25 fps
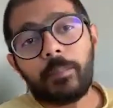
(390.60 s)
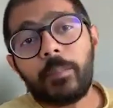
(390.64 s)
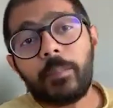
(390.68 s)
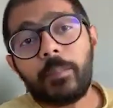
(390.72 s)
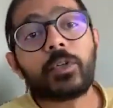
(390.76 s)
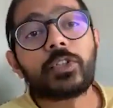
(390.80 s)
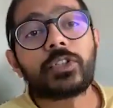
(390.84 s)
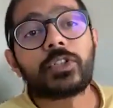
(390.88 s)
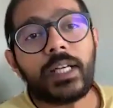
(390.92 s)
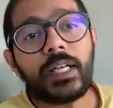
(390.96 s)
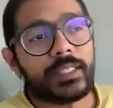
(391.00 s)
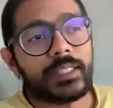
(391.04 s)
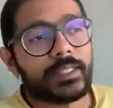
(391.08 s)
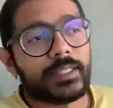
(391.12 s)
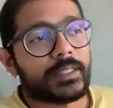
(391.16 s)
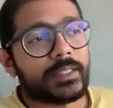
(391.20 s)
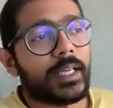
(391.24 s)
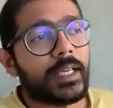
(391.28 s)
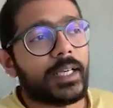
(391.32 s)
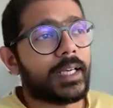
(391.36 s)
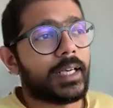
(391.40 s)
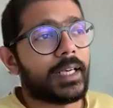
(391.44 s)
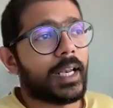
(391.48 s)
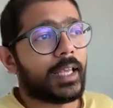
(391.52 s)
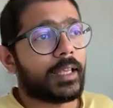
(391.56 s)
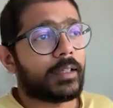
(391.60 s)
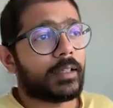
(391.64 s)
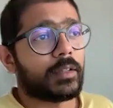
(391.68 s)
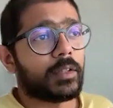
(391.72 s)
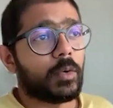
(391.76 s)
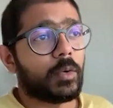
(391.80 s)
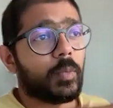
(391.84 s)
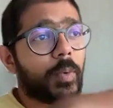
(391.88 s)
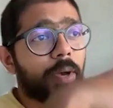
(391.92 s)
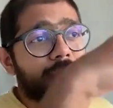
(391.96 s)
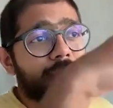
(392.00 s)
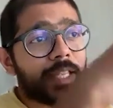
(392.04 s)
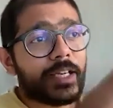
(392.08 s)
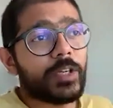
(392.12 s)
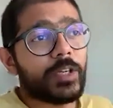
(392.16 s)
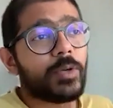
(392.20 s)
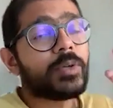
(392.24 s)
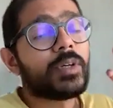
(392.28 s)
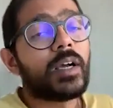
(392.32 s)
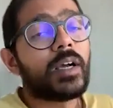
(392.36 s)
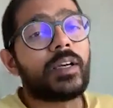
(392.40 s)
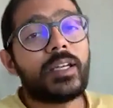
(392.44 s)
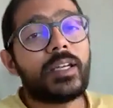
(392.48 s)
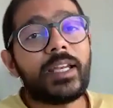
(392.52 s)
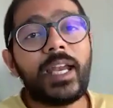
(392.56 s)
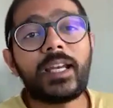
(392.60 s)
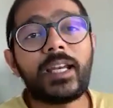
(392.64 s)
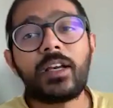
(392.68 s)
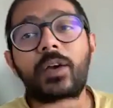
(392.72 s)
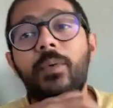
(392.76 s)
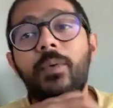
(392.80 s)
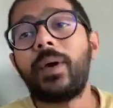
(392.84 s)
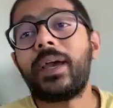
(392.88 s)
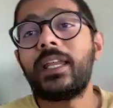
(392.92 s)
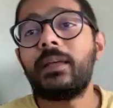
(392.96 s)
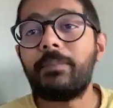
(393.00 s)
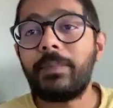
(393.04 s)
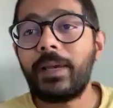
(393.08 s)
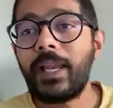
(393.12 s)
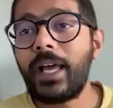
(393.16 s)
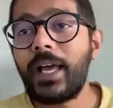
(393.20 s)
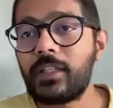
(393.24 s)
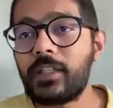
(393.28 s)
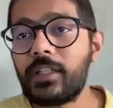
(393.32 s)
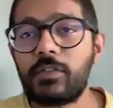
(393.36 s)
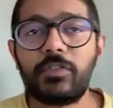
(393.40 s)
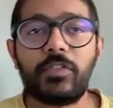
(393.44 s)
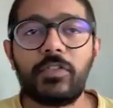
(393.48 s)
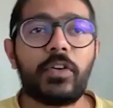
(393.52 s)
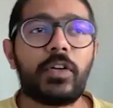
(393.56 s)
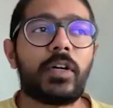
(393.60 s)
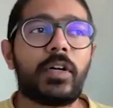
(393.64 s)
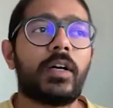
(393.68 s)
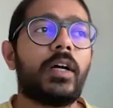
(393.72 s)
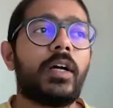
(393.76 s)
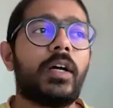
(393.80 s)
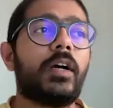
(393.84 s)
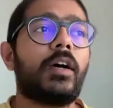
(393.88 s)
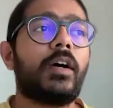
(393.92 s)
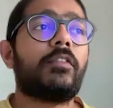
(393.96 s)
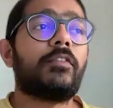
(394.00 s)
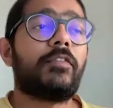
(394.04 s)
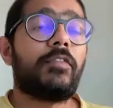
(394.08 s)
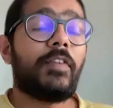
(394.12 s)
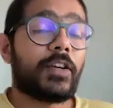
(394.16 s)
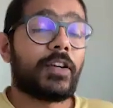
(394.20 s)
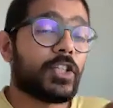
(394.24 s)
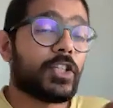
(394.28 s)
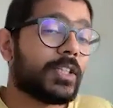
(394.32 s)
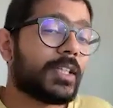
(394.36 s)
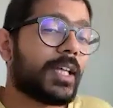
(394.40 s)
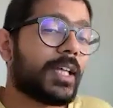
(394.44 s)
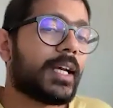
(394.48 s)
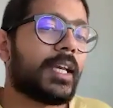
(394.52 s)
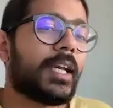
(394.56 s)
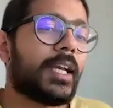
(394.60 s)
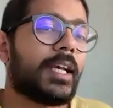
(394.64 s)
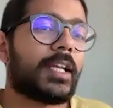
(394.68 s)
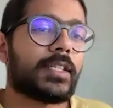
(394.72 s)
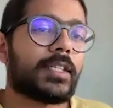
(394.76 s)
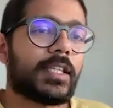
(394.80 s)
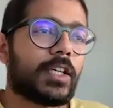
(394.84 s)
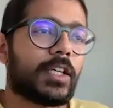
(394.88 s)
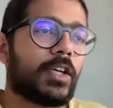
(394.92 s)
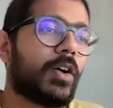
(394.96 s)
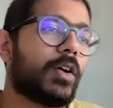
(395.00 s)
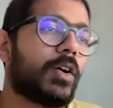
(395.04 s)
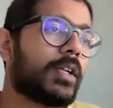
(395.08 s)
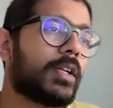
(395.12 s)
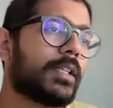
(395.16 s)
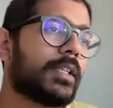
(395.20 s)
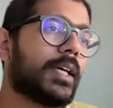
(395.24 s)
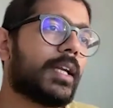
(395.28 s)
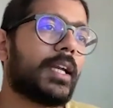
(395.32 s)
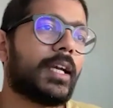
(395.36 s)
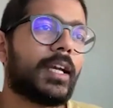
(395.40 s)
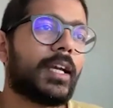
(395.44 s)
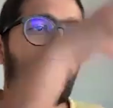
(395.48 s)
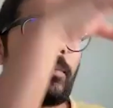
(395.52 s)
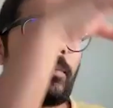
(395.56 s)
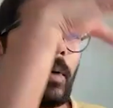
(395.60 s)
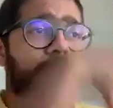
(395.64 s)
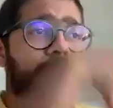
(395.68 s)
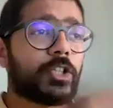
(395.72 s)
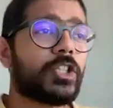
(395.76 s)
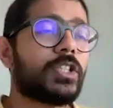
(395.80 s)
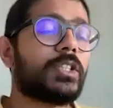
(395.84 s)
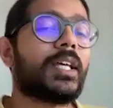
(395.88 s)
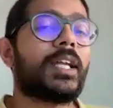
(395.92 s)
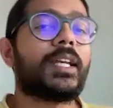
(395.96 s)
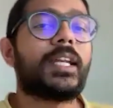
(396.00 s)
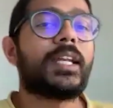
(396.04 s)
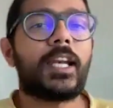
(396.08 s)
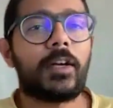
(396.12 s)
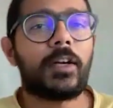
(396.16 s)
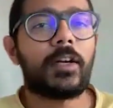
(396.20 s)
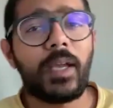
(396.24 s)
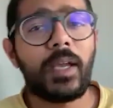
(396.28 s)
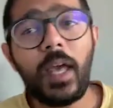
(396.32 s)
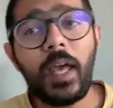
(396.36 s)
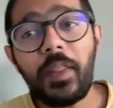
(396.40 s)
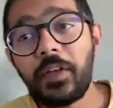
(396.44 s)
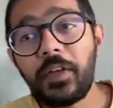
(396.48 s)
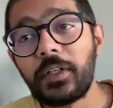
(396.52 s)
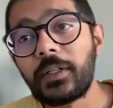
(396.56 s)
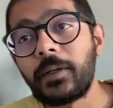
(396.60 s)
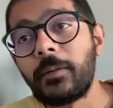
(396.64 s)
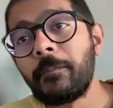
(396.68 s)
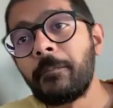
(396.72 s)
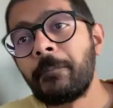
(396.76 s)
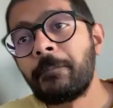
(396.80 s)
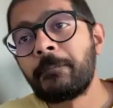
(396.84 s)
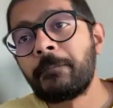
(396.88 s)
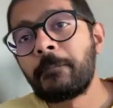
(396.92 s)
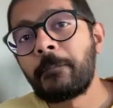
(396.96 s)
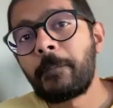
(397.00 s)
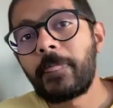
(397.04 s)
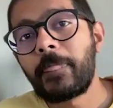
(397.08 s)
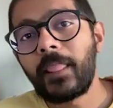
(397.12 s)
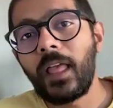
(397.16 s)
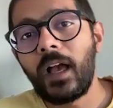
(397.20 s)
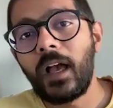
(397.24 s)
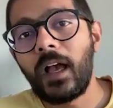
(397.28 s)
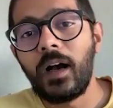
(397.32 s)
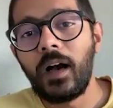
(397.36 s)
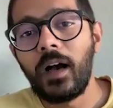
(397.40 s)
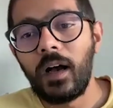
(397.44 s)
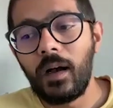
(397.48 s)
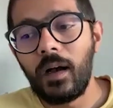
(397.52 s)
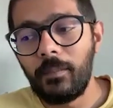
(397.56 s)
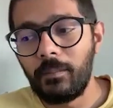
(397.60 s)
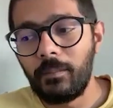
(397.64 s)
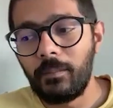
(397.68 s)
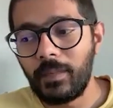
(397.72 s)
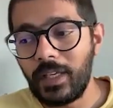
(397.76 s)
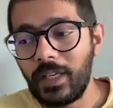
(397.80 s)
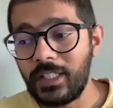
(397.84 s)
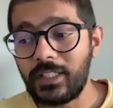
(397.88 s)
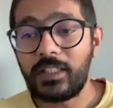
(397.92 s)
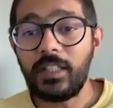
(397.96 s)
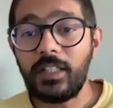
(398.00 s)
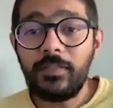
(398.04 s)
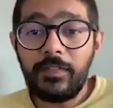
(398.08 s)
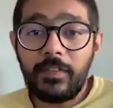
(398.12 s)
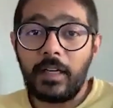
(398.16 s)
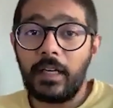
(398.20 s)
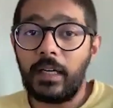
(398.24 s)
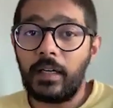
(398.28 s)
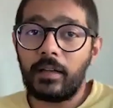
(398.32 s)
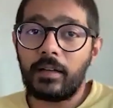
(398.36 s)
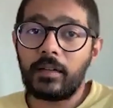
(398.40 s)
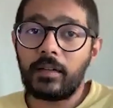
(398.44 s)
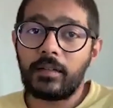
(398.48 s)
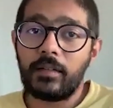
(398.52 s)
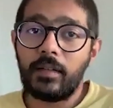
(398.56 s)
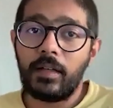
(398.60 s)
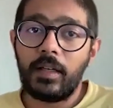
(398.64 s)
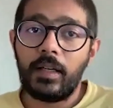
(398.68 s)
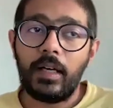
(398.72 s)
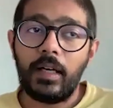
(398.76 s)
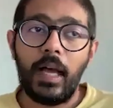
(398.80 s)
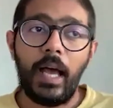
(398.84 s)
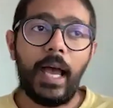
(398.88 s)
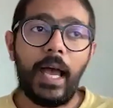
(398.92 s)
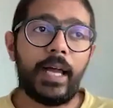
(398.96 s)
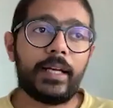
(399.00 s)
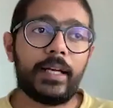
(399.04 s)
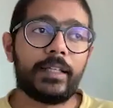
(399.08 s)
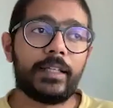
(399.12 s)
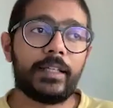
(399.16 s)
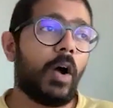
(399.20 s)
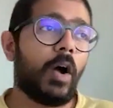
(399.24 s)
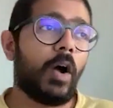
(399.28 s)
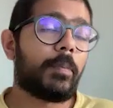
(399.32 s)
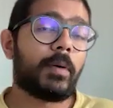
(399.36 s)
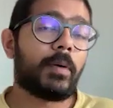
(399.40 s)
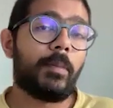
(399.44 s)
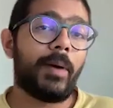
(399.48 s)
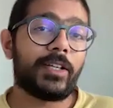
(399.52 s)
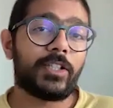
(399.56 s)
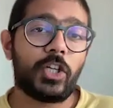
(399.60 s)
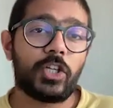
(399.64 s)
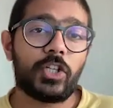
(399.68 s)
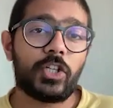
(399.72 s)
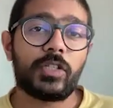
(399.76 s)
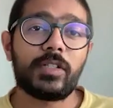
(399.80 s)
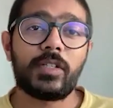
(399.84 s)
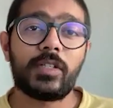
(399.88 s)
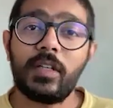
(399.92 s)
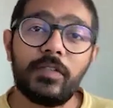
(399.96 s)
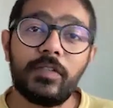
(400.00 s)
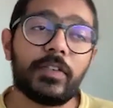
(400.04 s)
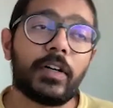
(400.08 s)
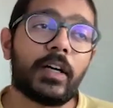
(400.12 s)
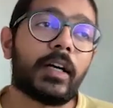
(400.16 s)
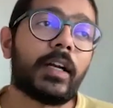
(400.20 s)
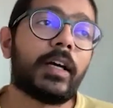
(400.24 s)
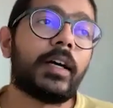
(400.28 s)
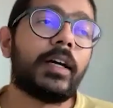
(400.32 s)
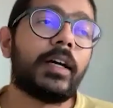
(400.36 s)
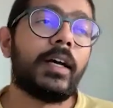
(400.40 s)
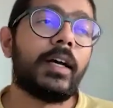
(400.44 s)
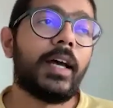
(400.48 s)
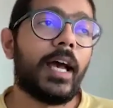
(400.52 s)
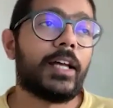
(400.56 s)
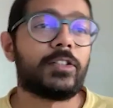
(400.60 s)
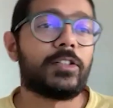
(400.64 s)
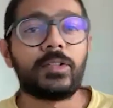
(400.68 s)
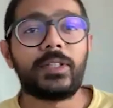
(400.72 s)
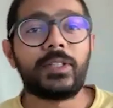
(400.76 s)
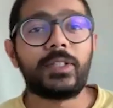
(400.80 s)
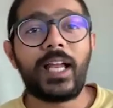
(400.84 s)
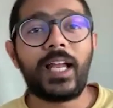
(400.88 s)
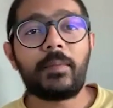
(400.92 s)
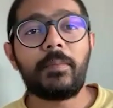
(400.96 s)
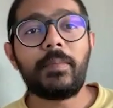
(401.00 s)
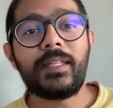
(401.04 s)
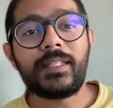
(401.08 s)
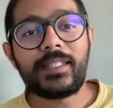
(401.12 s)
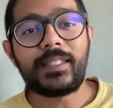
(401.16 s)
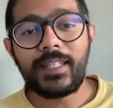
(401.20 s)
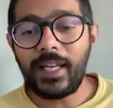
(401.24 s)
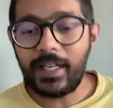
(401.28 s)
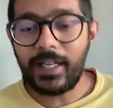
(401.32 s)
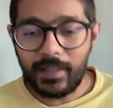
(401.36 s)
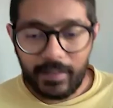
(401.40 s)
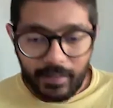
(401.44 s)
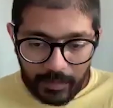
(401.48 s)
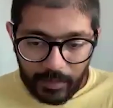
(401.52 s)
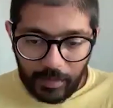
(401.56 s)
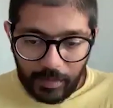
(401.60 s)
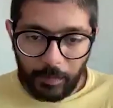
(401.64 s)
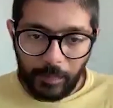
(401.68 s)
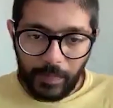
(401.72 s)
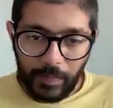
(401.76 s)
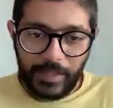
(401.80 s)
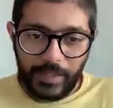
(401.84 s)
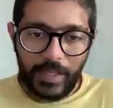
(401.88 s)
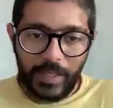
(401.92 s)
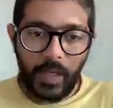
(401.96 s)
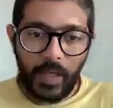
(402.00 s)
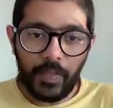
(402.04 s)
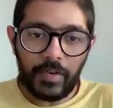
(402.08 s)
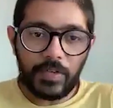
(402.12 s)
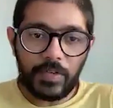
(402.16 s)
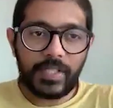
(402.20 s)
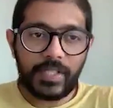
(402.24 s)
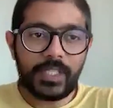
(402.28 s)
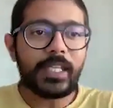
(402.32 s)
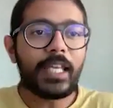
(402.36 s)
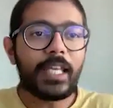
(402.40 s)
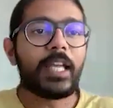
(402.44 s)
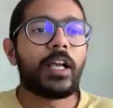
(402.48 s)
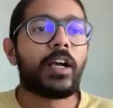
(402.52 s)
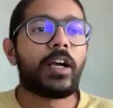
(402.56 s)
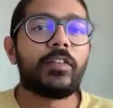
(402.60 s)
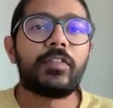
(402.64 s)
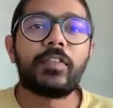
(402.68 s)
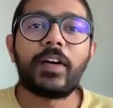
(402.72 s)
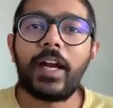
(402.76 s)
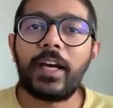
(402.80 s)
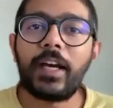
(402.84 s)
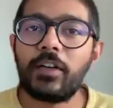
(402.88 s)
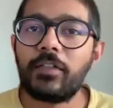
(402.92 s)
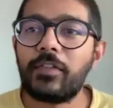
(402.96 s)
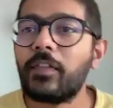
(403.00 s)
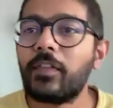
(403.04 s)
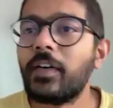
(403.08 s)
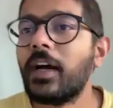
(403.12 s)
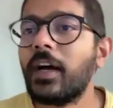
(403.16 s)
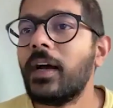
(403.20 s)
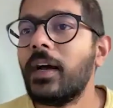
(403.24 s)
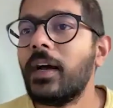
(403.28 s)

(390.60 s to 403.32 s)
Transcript: Postgres, right? Like the way that you create query plans for fetching that data, securing that data, and munching that data together is different, and the optimizations are different. And so that means that, you know, it's another sink of kind of